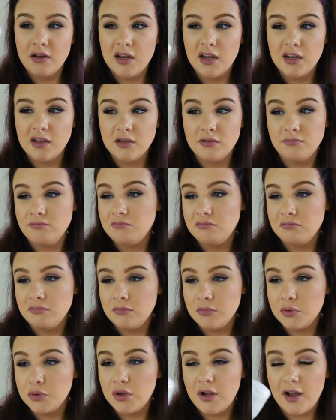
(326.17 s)
I
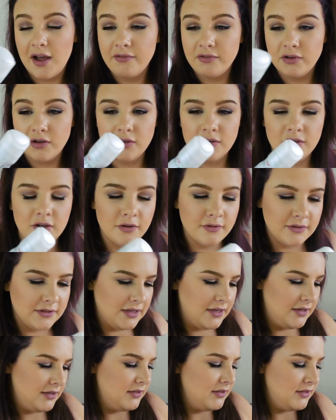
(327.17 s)
haven't used
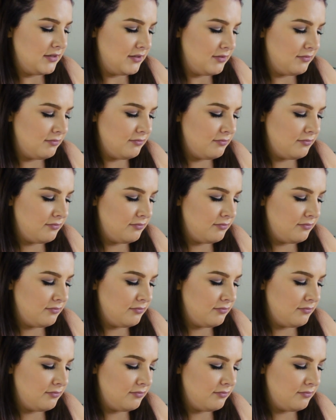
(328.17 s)
this.